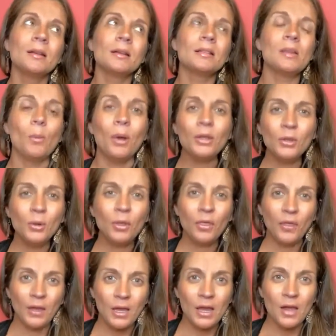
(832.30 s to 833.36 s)
Because I want you
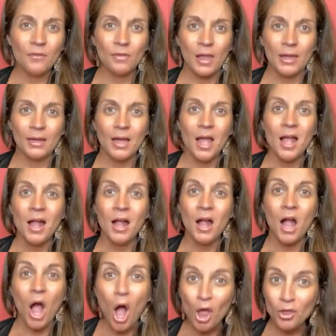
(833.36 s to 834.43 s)
to think of like
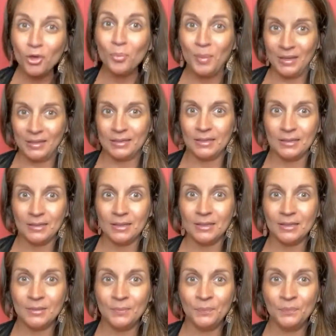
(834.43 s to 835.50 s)
other
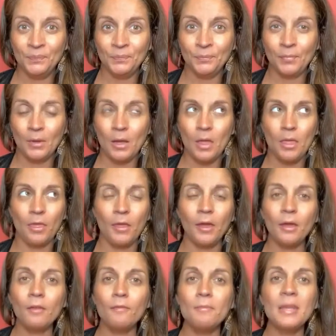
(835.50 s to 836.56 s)
businesses. Think
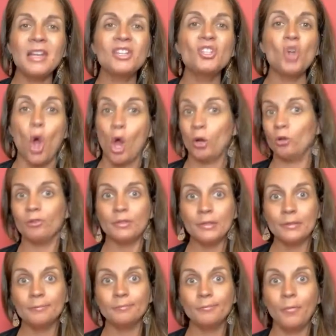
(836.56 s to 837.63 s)
of
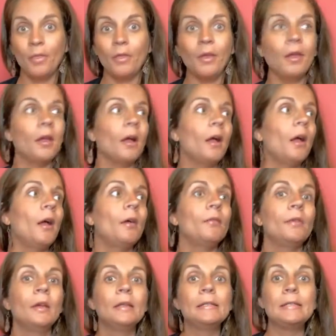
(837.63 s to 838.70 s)
McDonald's. Think
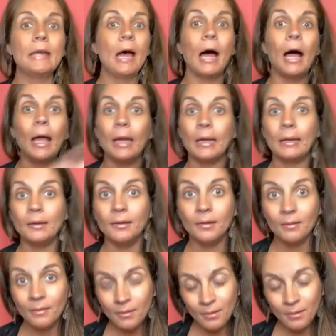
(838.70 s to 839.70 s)
of Tide.